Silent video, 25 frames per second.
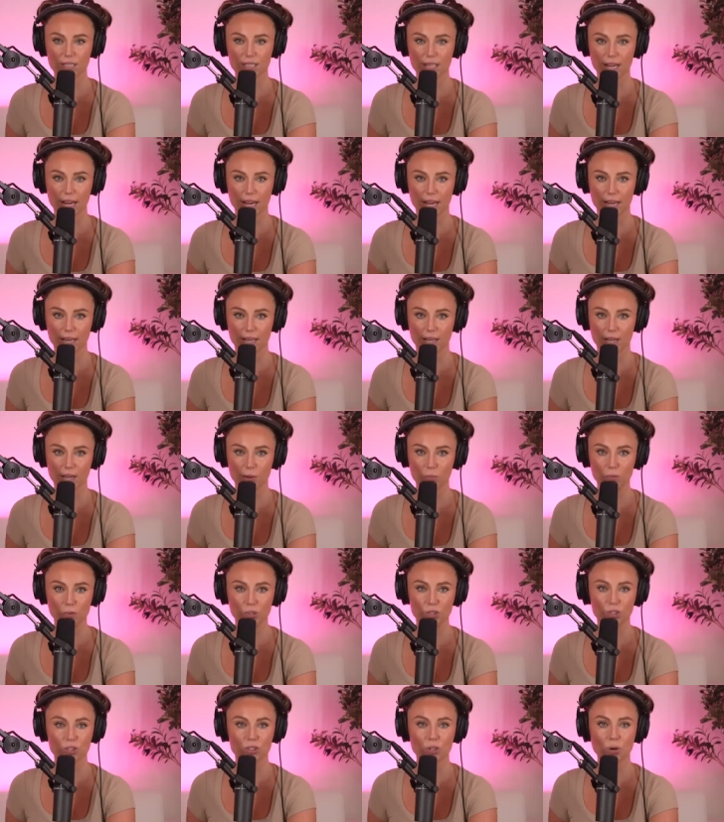the day and
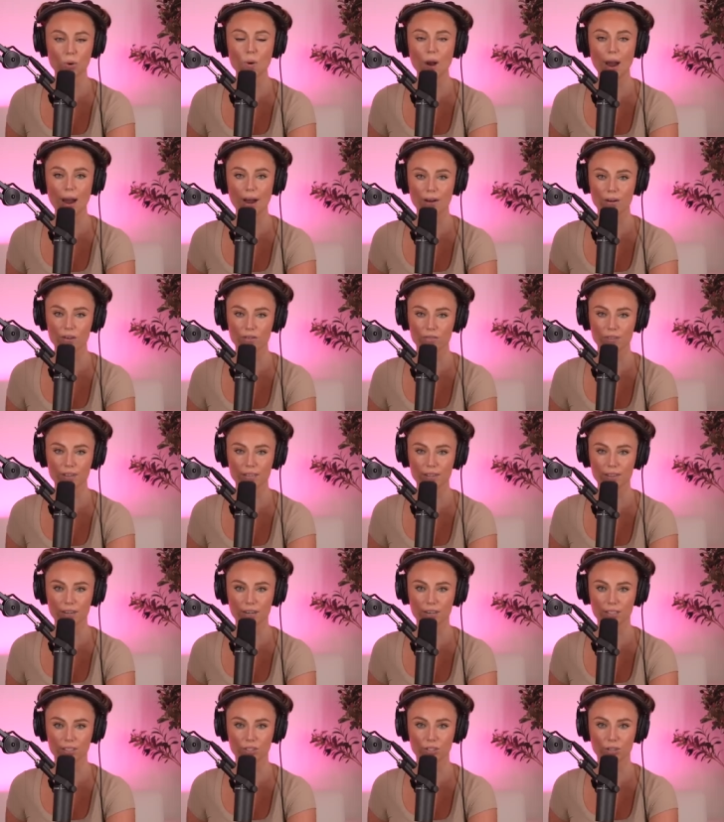was so out of it
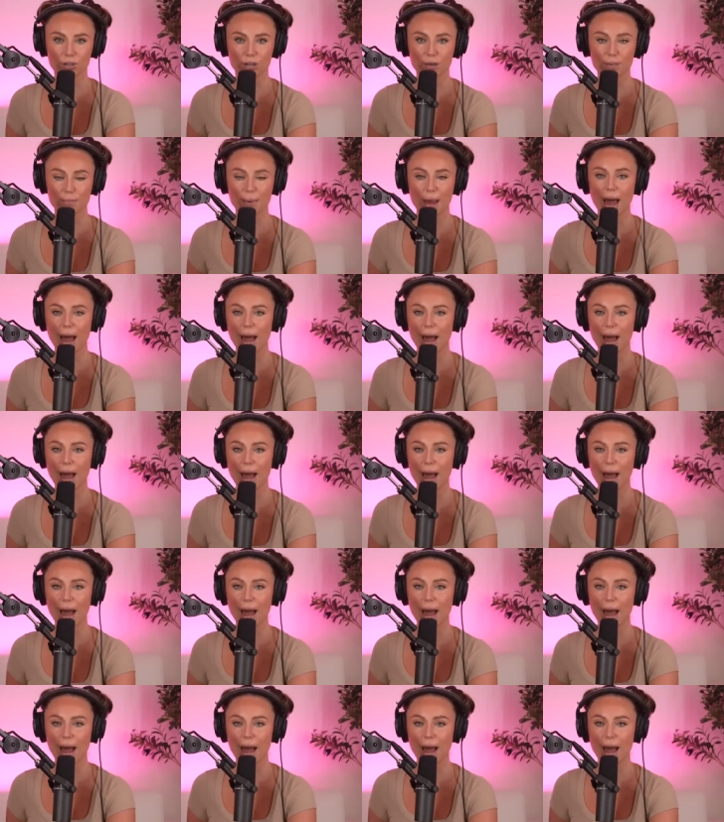that it took him